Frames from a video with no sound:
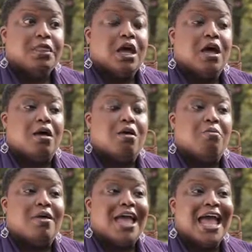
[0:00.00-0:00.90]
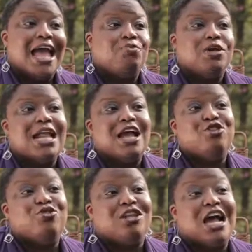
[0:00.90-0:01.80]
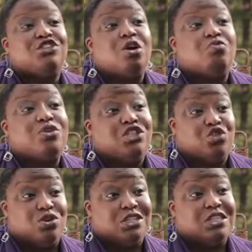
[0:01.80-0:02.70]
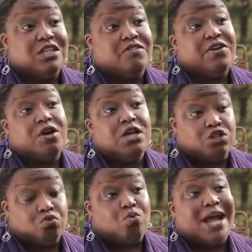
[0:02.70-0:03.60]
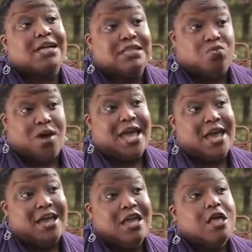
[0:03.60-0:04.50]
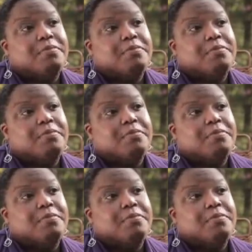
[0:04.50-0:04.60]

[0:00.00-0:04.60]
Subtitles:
had we not utilized our resources in a very directed way,